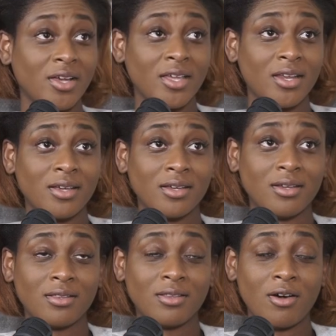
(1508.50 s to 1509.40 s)
getting
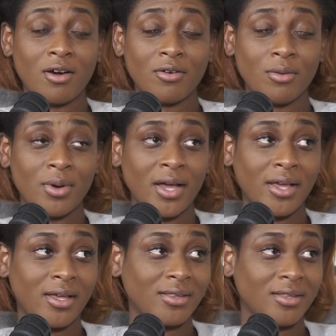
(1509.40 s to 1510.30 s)
the
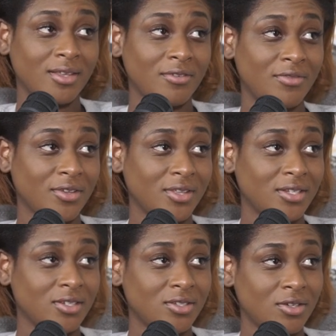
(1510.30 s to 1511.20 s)
ROI that they feel they
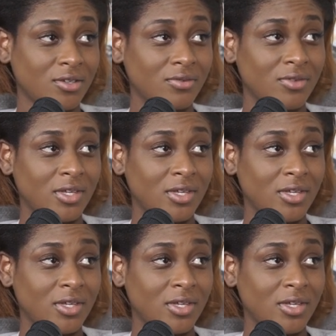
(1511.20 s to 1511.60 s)
deserve.